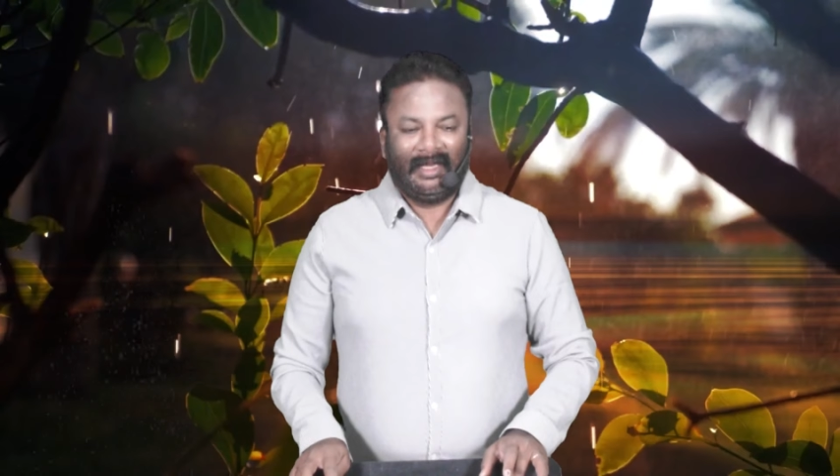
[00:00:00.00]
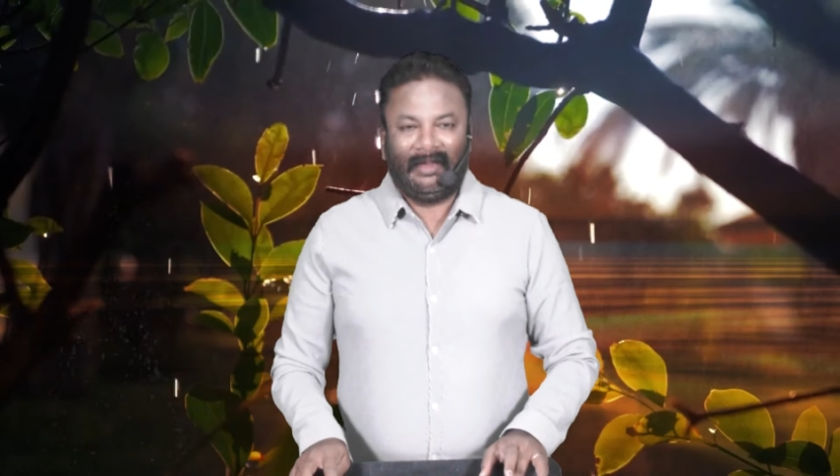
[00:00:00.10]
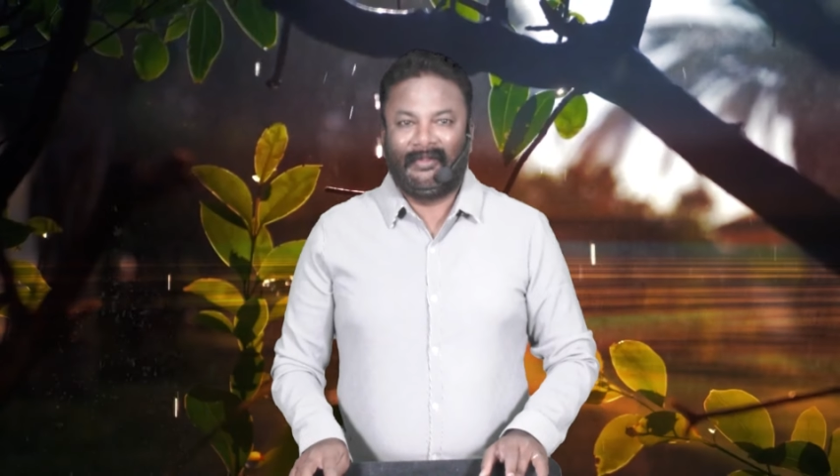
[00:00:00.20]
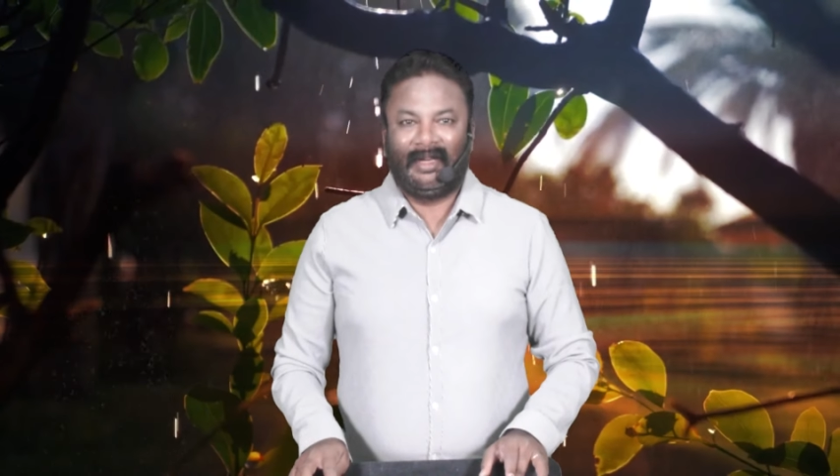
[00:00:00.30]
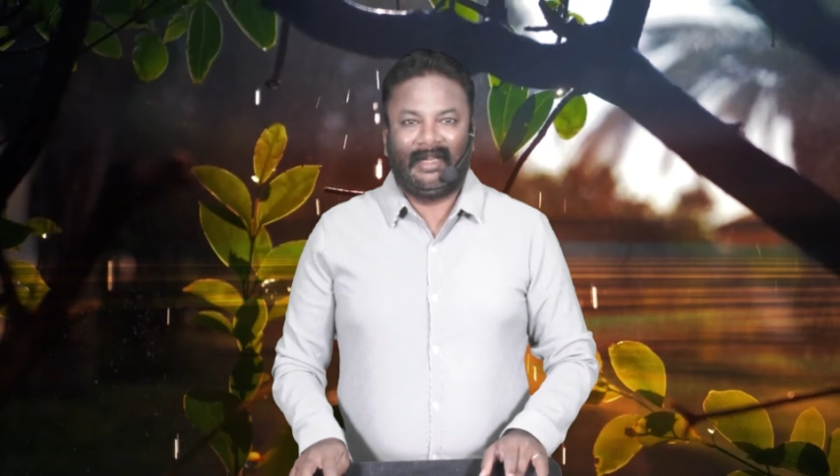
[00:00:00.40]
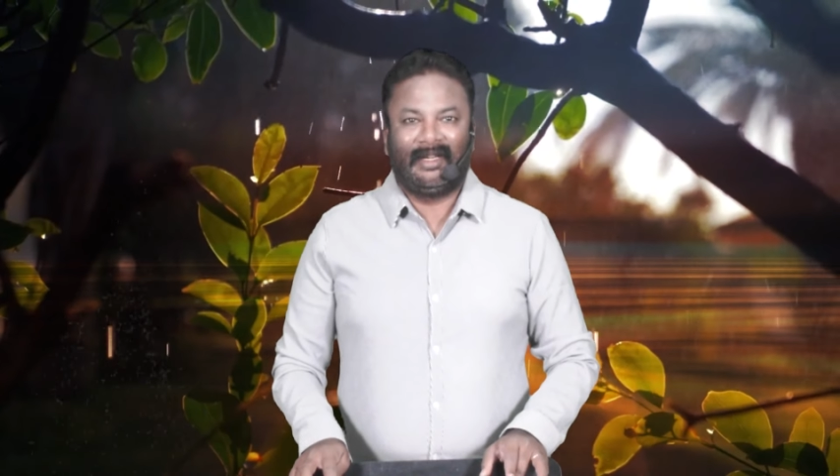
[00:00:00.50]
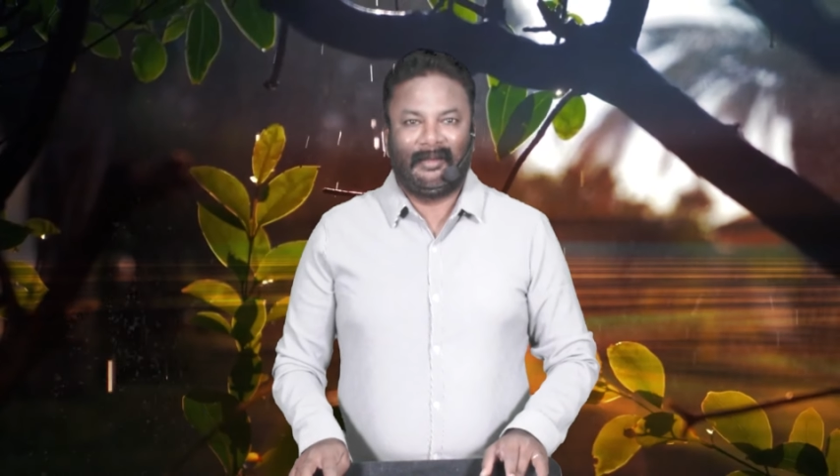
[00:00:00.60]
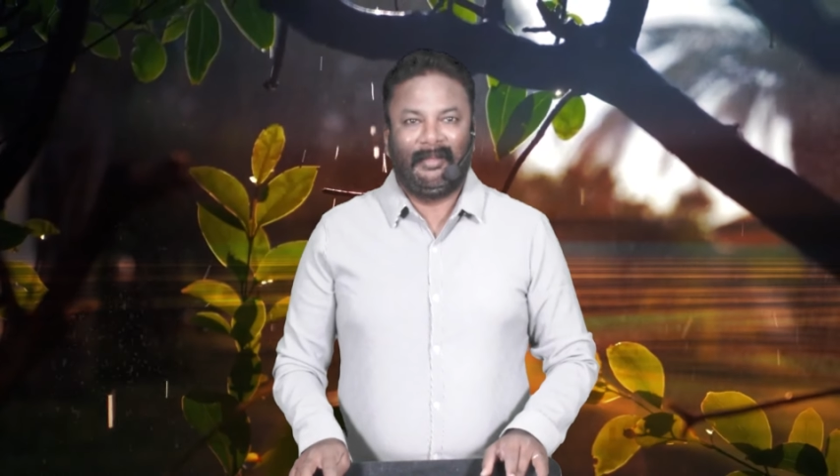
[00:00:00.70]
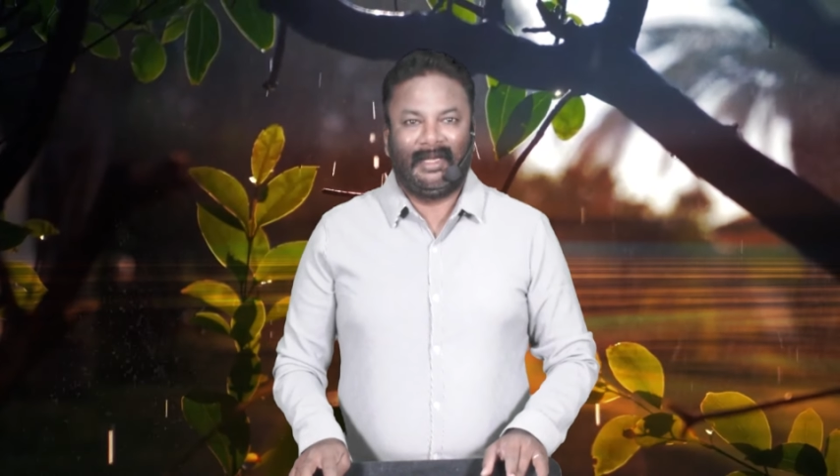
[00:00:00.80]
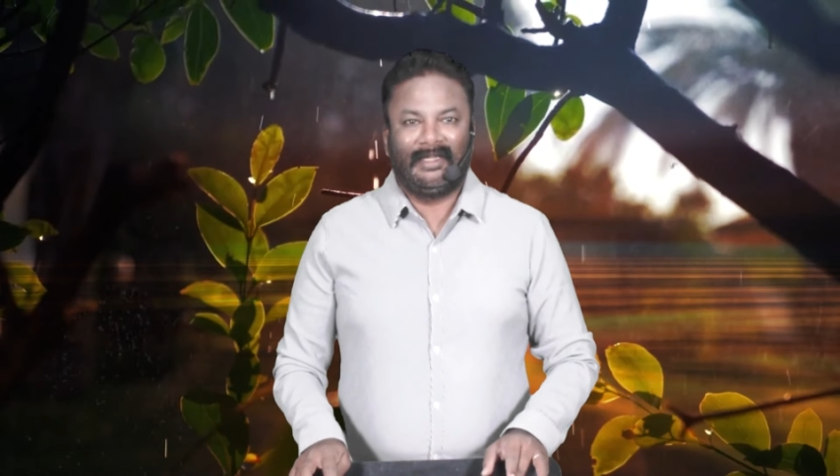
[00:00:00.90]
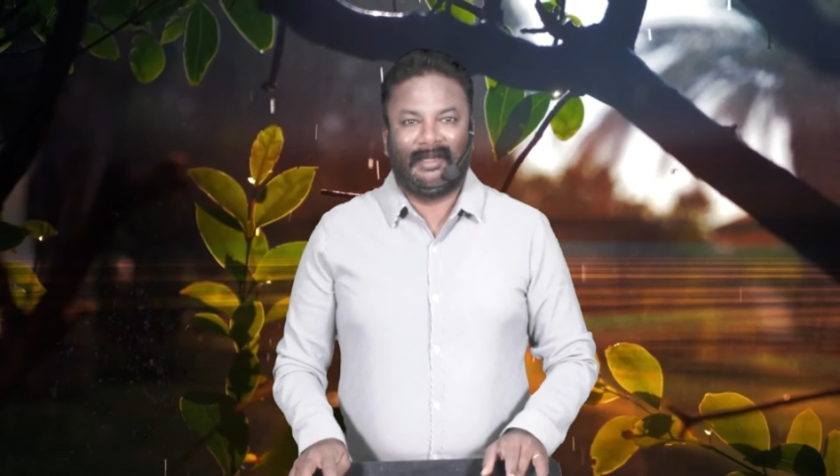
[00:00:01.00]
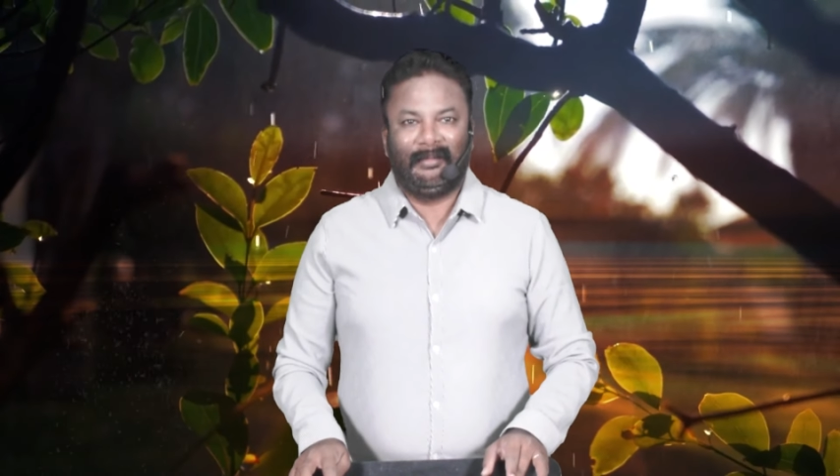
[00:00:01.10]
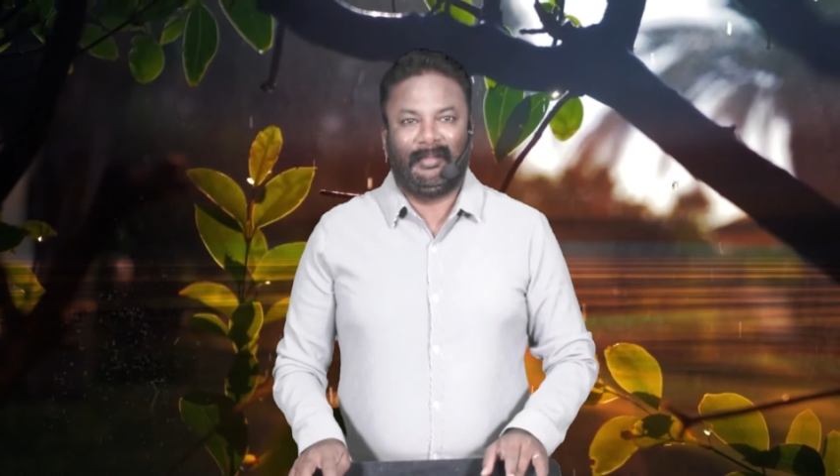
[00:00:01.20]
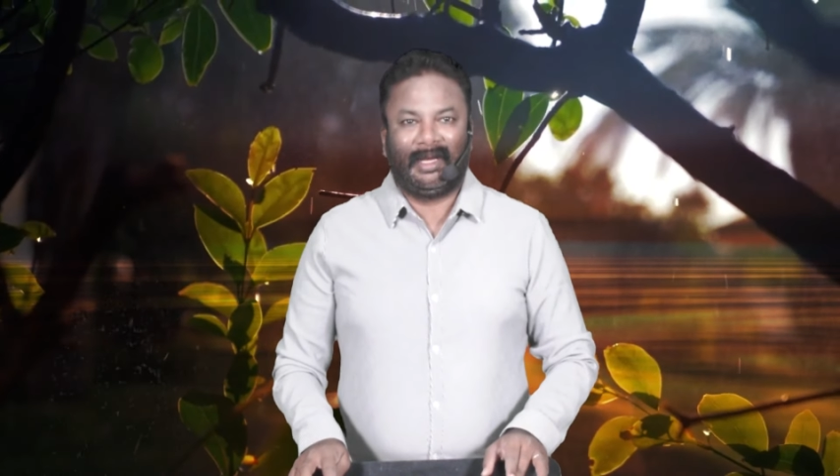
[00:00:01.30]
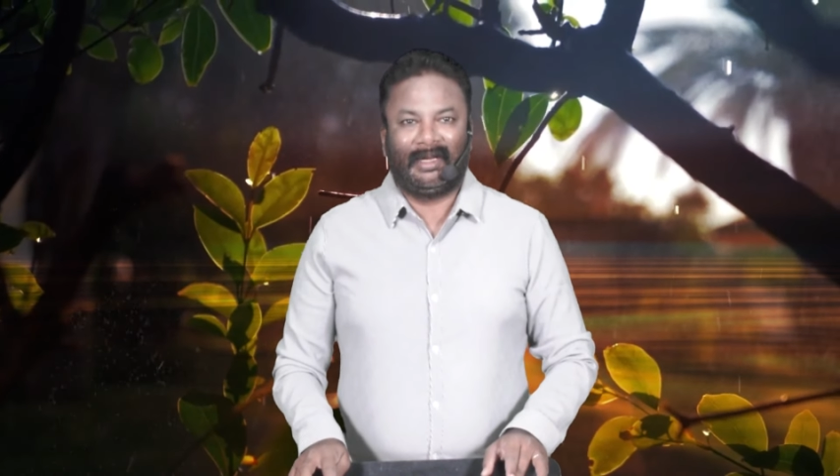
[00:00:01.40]
have created a major
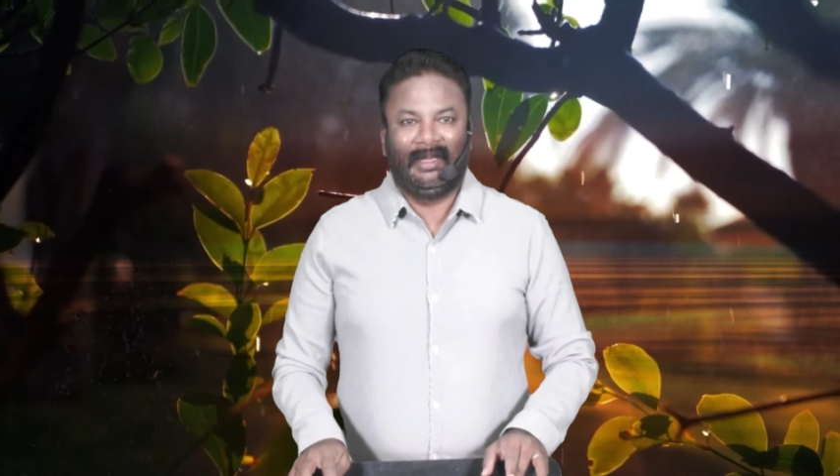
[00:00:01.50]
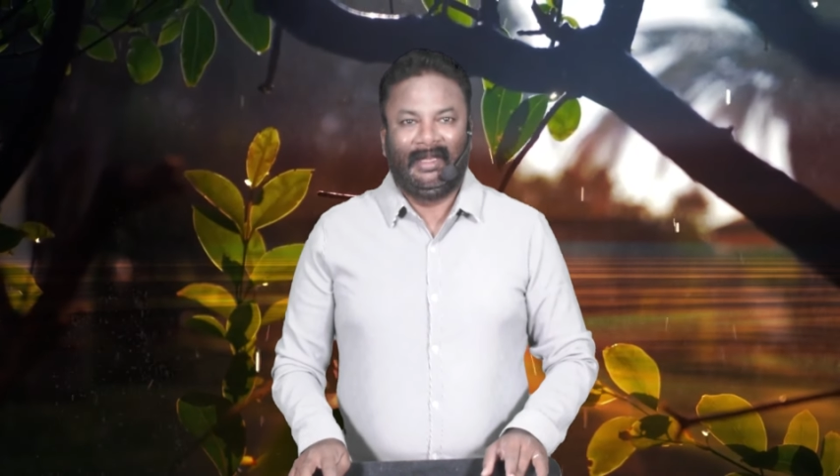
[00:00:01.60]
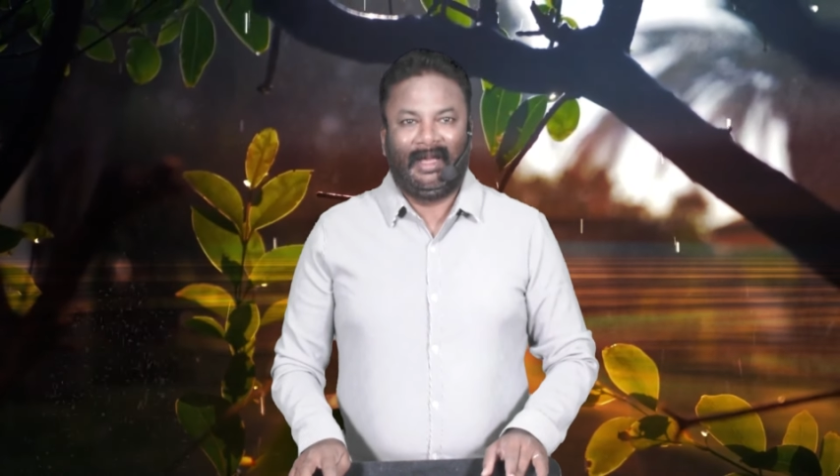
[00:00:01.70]
impact,